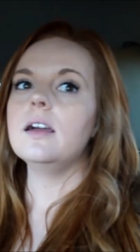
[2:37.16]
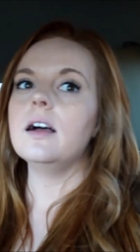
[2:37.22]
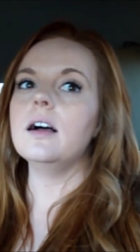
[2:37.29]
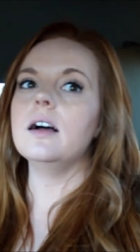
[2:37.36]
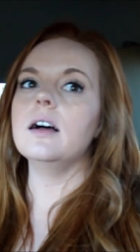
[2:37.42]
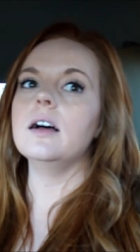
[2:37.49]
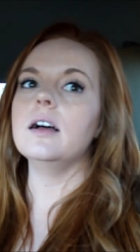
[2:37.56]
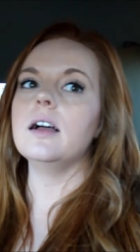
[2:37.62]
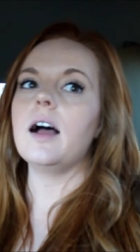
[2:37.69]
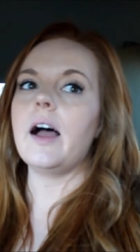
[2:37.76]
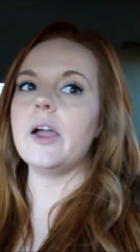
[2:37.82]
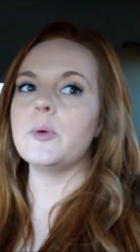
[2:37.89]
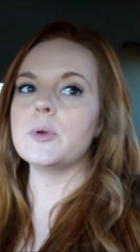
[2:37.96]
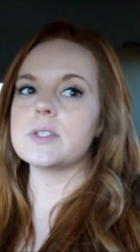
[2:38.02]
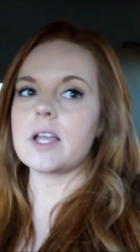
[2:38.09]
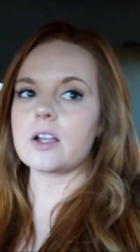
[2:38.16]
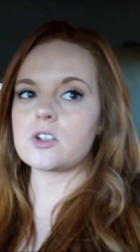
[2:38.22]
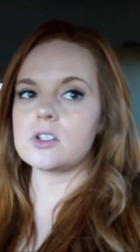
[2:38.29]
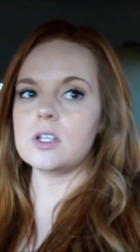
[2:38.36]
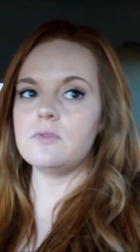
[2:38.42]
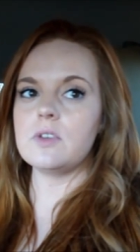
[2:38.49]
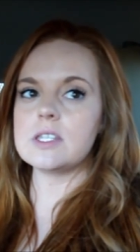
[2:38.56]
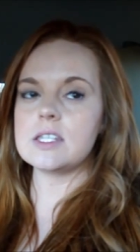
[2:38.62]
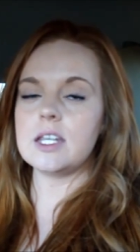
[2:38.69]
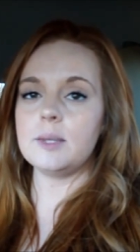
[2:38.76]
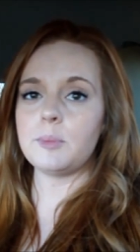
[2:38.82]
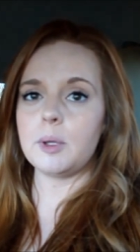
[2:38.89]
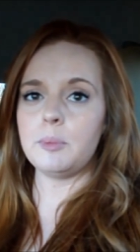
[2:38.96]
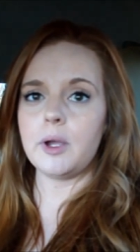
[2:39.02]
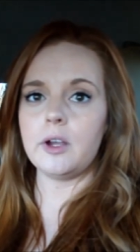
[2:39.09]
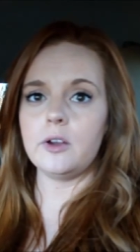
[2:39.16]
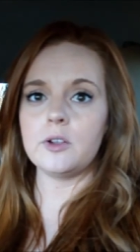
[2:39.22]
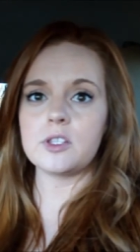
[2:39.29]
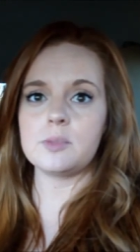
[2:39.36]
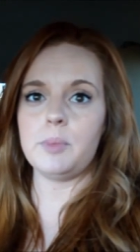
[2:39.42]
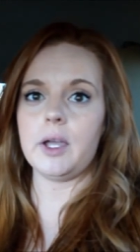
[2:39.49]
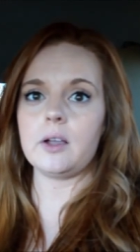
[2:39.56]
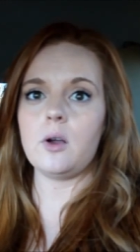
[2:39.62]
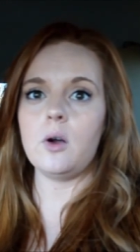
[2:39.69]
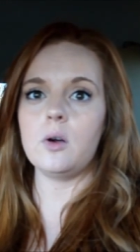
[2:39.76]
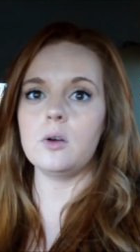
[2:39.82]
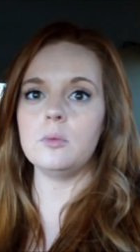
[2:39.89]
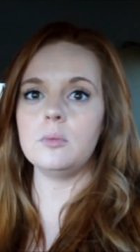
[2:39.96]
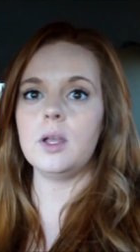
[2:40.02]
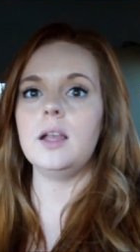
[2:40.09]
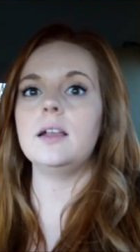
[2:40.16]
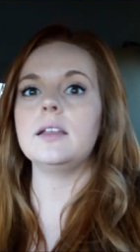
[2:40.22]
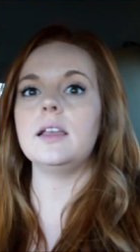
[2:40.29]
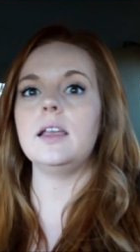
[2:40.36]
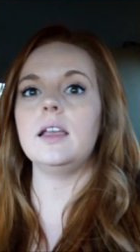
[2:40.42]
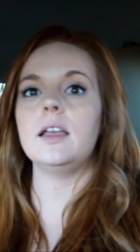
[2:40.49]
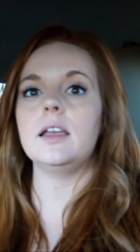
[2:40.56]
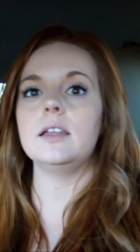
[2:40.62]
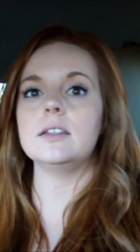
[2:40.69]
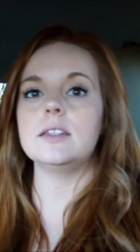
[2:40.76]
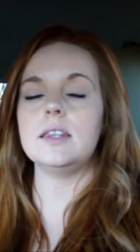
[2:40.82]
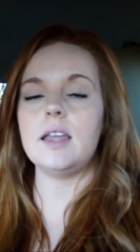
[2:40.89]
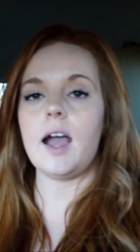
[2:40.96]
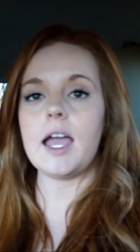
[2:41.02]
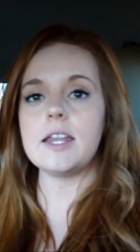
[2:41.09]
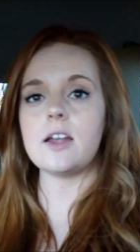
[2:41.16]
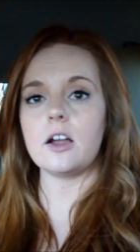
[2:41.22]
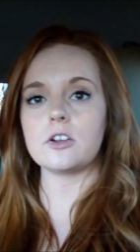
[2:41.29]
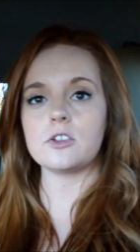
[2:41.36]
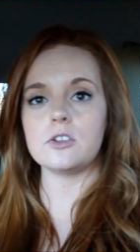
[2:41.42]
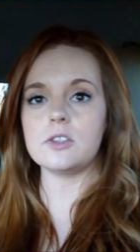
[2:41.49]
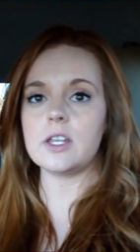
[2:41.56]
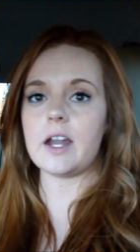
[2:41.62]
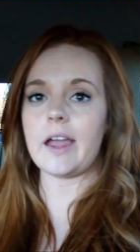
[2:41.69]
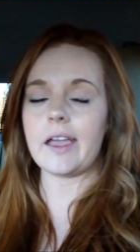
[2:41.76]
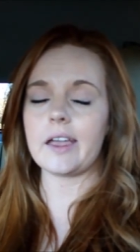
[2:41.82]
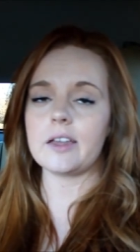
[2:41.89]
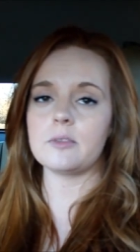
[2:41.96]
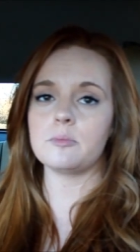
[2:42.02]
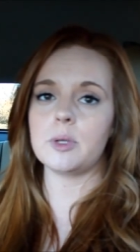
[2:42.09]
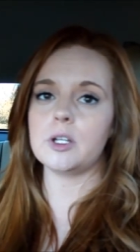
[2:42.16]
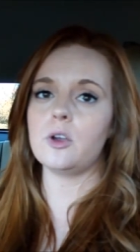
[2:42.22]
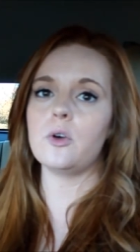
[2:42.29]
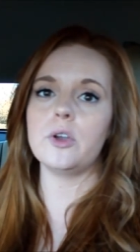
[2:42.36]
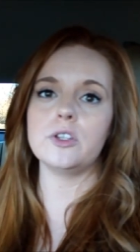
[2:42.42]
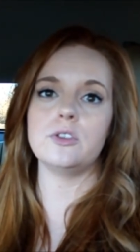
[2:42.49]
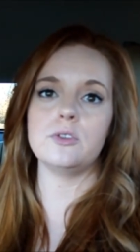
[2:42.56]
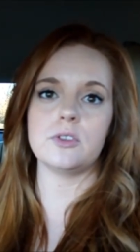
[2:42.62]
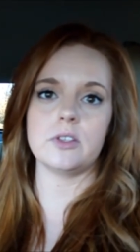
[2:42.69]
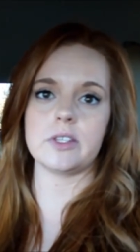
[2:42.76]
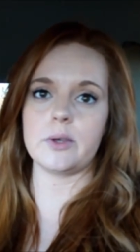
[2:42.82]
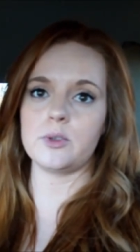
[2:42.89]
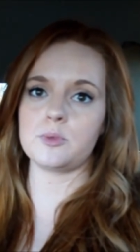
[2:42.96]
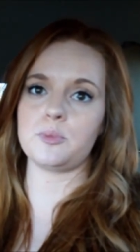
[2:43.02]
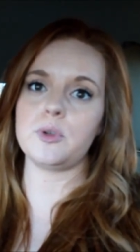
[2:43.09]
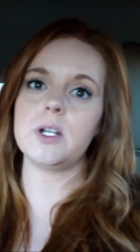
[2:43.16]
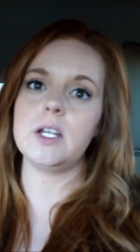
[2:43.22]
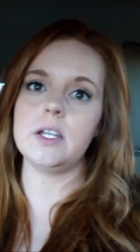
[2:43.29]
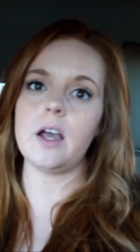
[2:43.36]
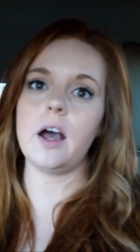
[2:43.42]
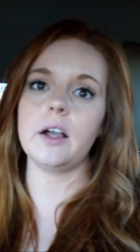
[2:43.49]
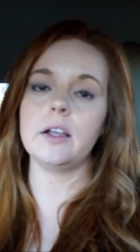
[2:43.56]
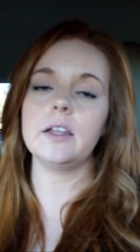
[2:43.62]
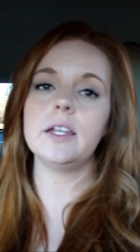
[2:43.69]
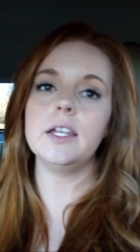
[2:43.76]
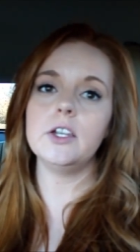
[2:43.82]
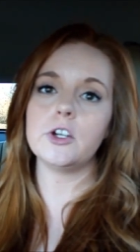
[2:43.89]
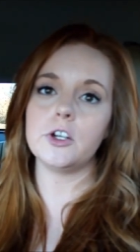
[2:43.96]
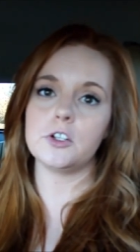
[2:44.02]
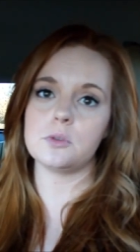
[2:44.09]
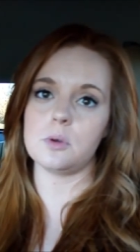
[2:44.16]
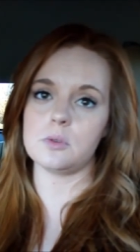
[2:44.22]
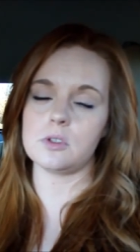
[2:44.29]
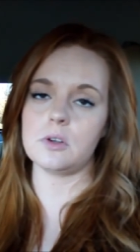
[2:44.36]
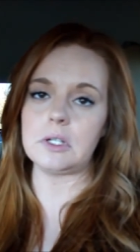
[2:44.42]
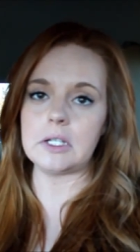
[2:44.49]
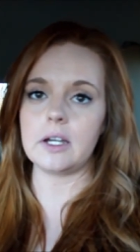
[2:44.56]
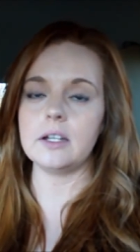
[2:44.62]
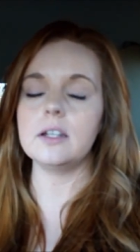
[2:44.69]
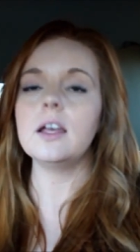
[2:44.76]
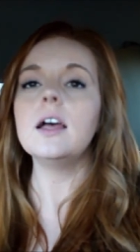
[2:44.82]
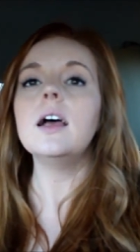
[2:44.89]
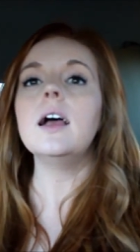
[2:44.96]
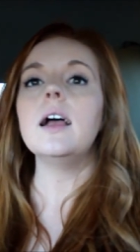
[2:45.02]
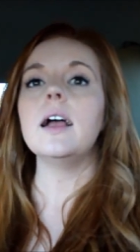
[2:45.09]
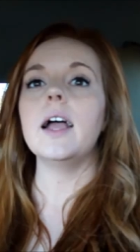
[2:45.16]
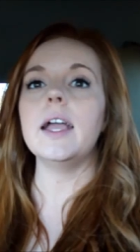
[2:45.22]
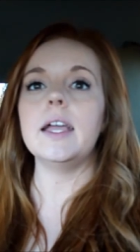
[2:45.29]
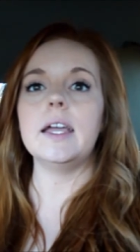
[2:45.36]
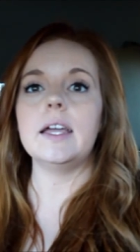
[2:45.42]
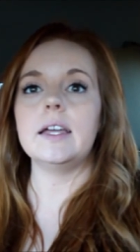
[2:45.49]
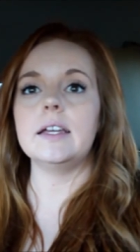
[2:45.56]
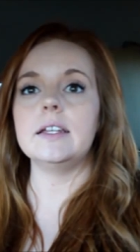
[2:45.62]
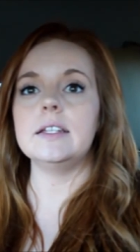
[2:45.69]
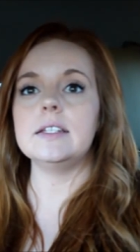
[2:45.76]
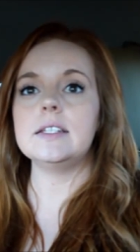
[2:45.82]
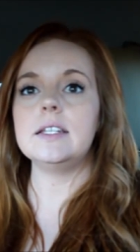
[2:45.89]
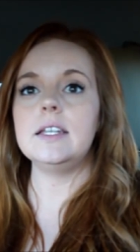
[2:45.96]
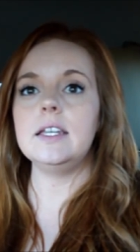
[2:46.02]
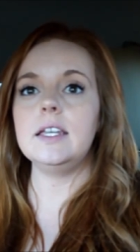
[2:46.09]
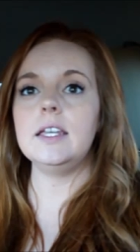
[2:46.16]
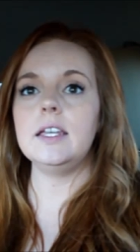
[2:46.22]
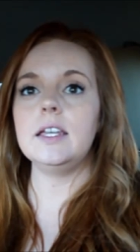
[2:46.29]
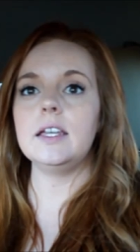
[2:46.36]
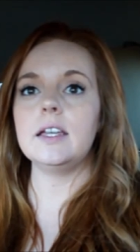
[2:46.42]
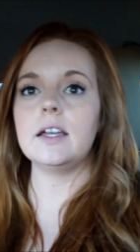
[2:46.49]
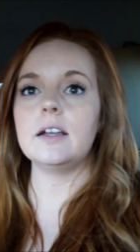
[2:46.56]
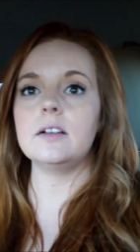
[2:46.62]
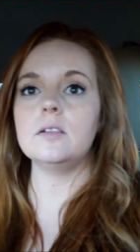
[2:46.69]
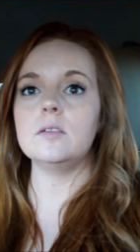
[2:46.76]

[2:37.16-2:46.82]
Uh, I was actually visiting my parents back home and the eye doctor that I had been going to since I was pretty young, he heard what was going on and he